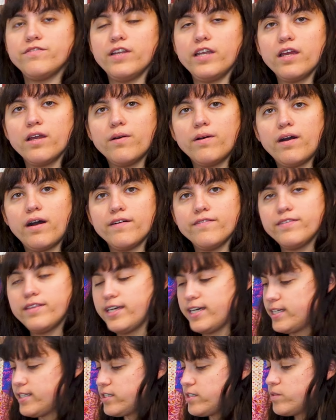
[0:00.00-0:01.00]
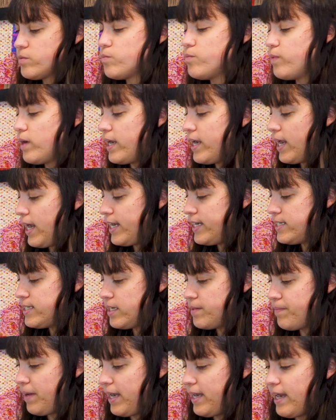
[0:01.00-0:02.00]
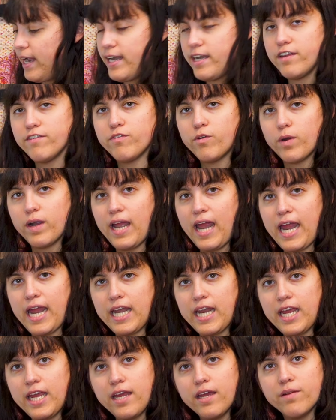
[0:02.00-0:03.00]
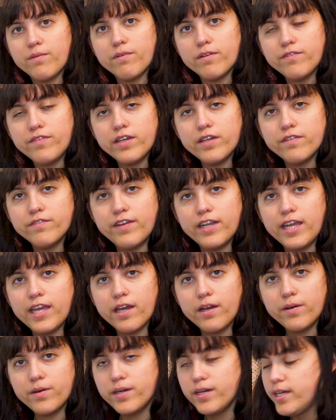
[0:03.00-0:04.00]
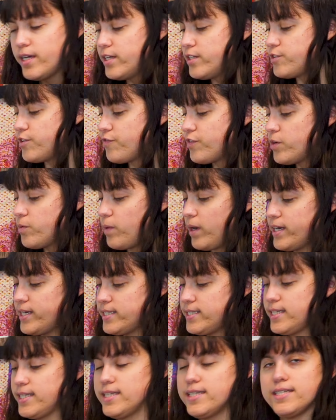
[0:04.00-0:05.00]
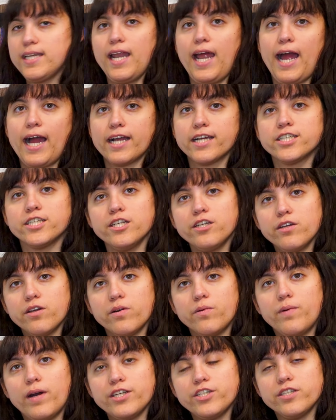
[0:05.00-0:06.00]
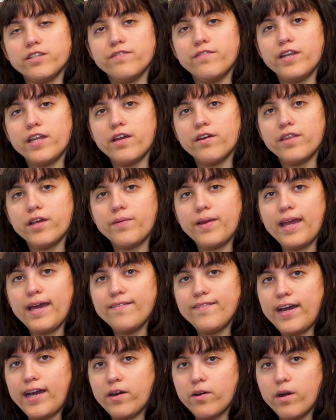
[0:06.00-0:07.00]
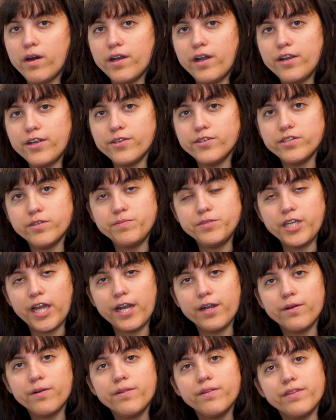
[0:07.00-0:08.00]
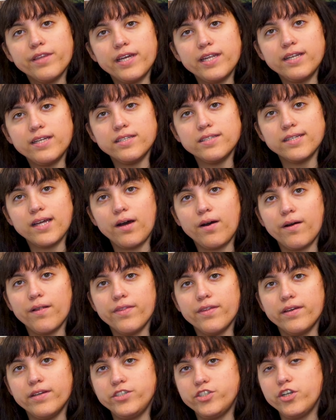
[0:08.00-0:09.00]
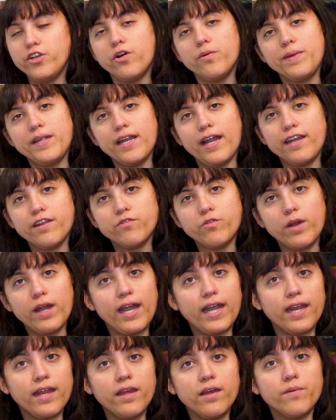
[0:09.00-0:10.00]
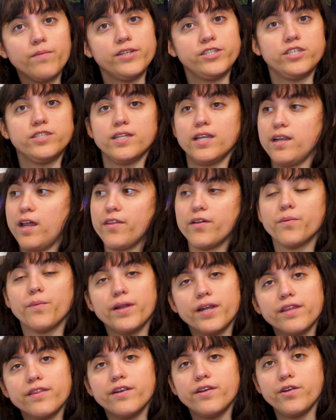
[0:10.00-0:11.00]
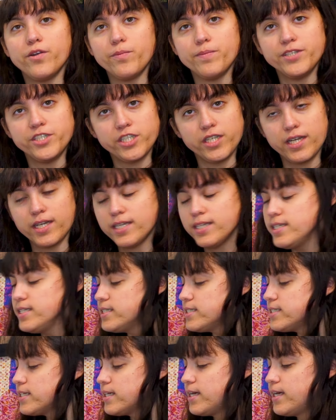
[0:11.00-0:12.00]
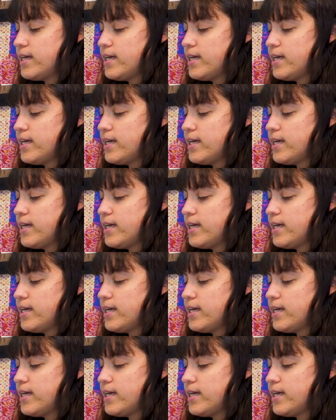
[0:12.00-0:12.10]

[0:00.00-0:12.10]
video of this when I did my 9480 reveal video. So if you want to see this in action, go watch the video that we have out on our YouTube channel that is on the Janome 9480, which is another one of their new machines.